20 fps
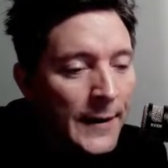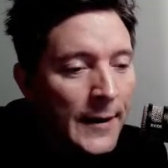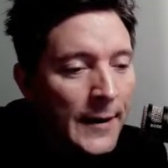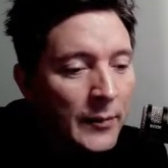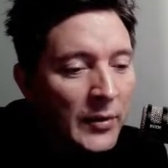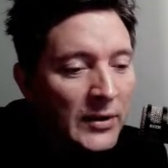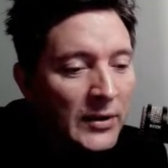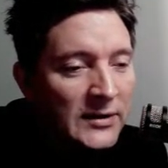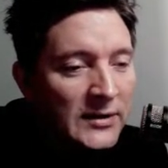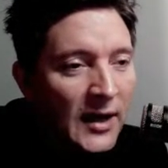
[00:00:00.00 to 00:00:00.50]

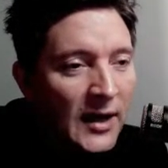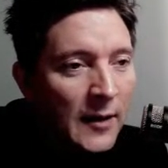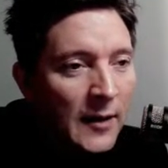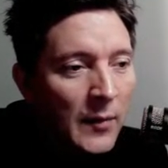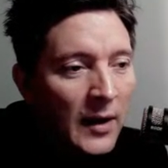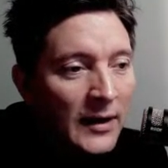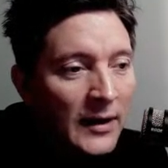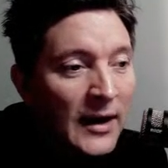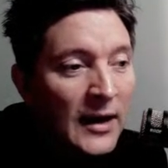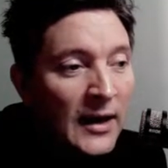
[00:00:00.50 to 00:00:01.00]
But
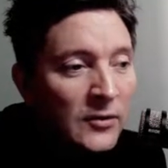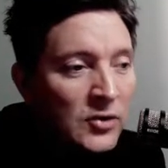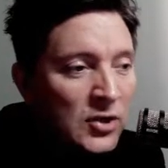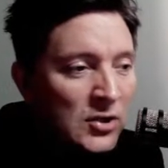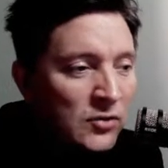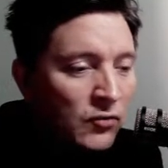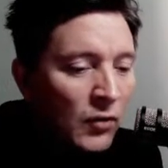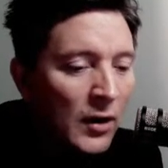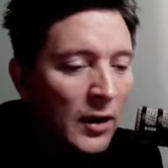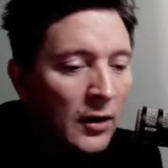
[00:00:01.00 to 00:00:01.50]
again,
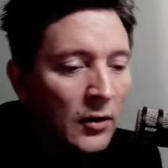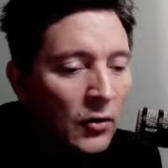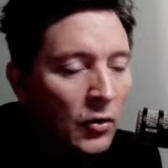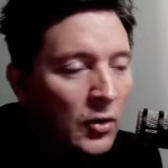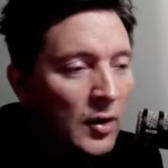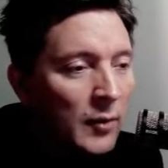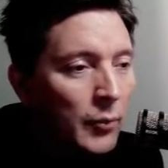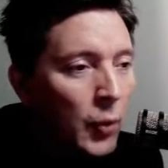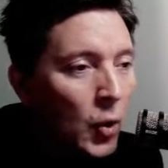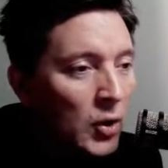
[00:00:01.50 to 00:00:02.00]
just running along
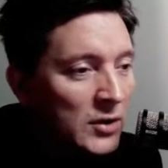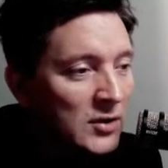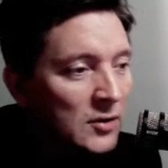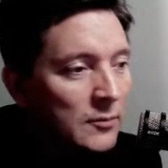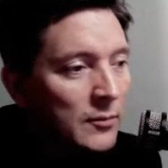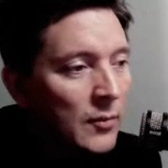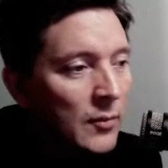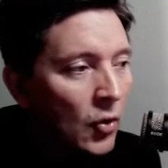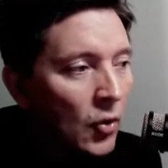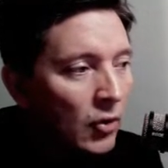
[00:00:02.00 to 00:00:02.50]
the
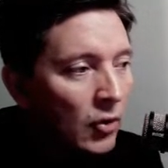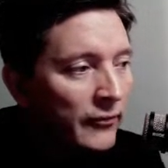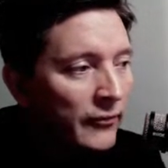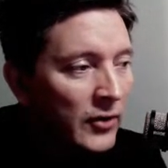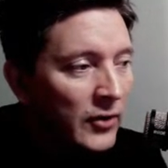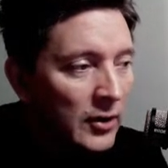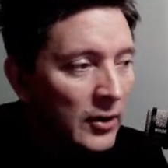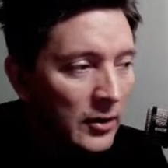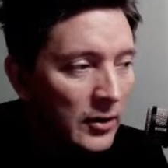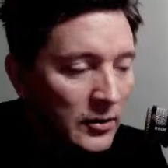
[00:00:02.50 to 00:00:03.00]
bottom of
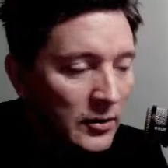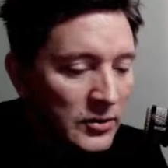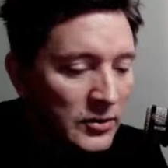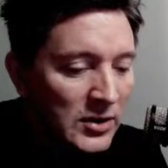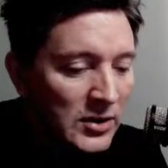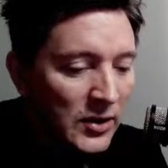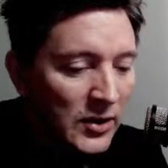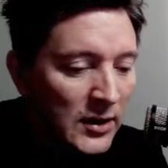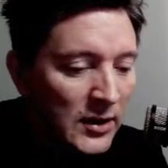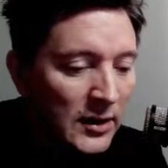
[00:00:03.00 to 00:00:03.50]
your
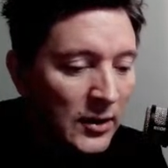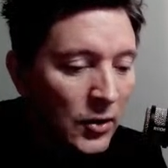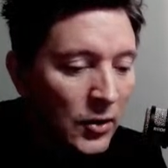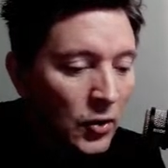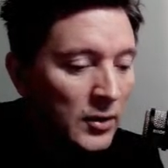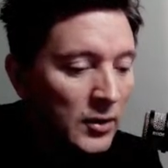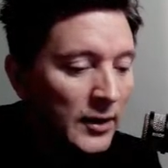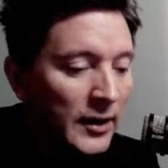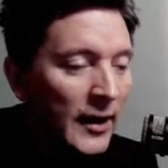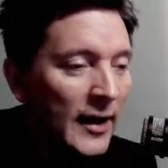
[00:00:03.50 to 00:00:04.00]
screen, and
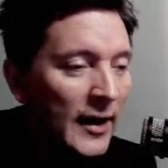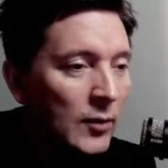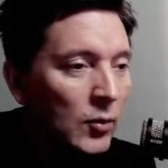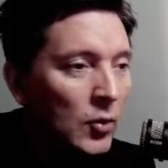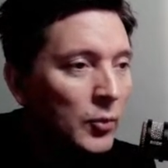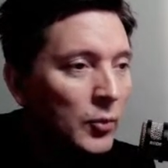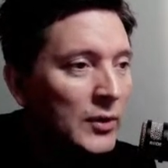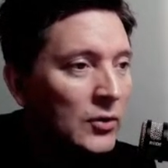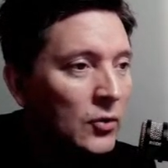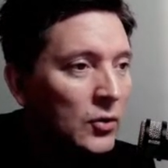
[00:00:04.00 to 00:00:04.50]
Colin and I will
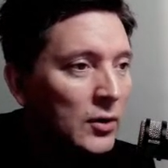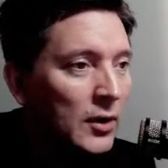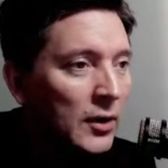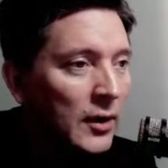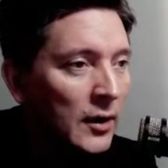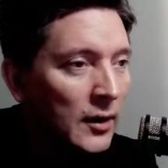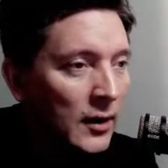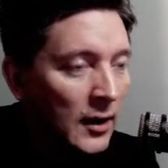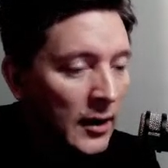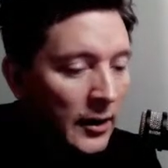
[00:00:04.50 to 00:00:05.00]
be doing
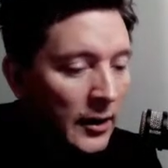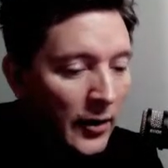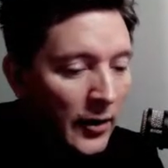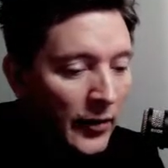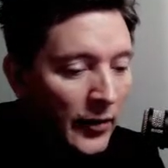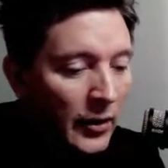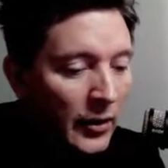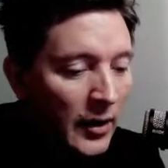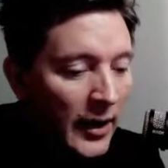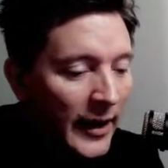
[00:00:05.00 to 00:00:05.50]

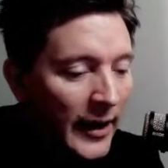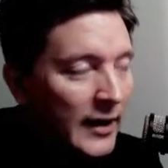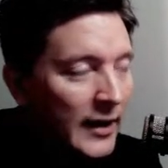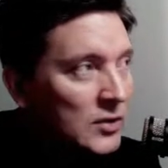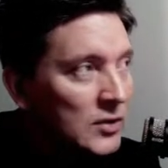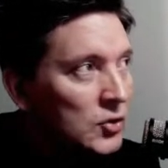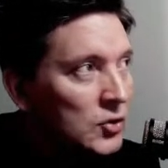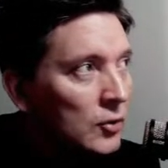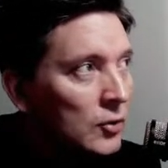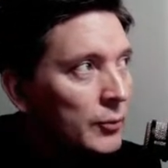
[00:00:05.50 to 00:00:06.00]
another
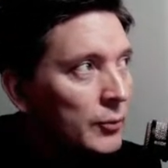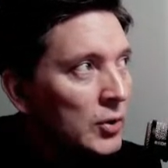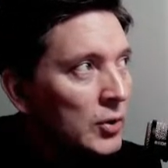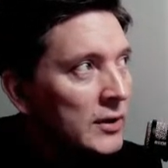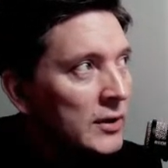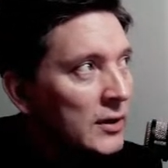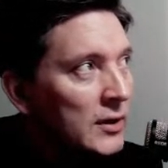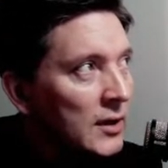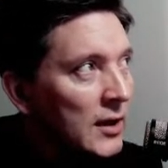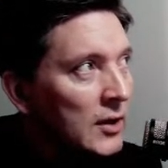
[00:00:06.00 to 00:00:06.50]
ACSOM
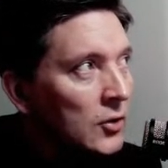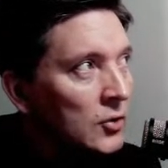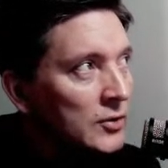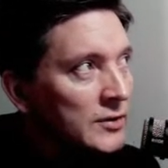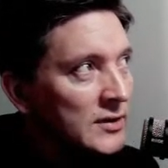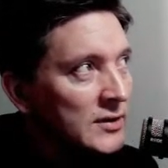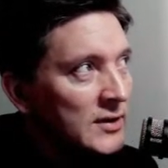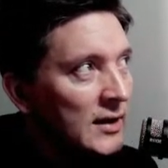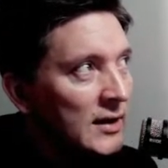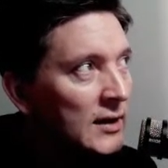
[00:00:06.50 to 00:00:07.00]
bulletin later on
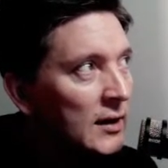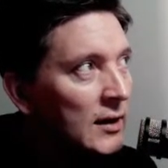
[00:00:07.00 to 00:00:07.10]
today,